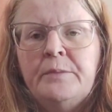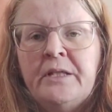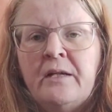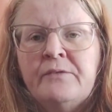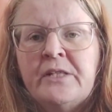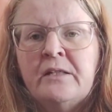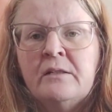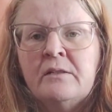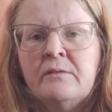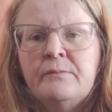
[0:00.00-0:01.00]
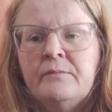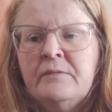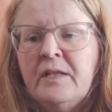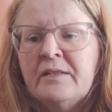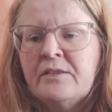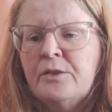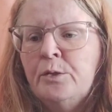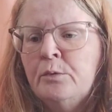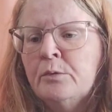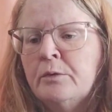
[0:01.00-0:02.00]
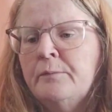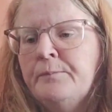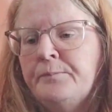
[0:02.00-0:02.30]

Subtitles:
beehive cells. That's cool.